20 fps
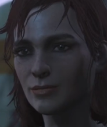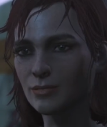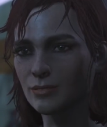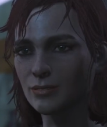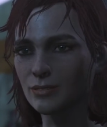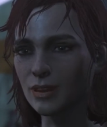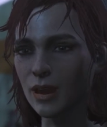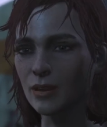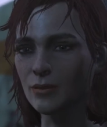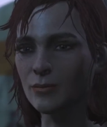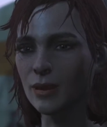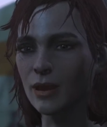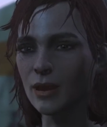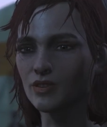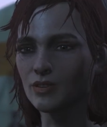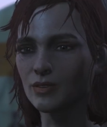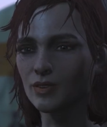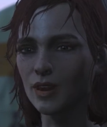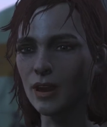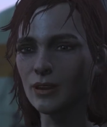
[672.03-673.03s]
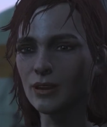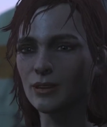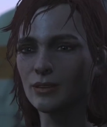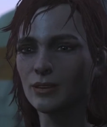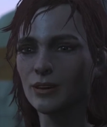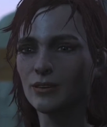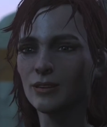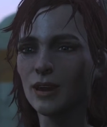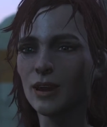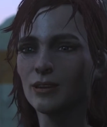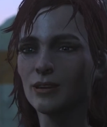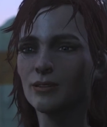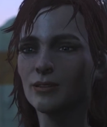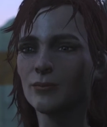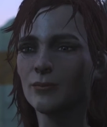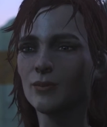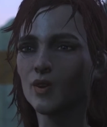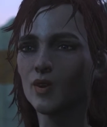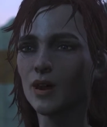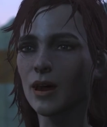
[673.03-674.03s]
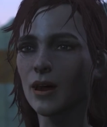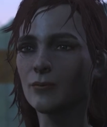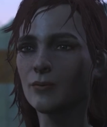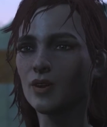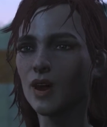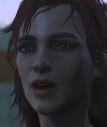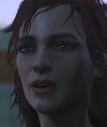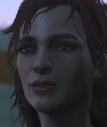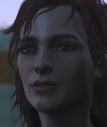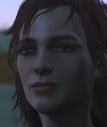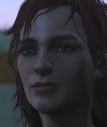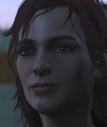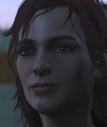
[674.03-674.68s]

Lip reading: Stuck a bunch of junkies inside to poke and prod.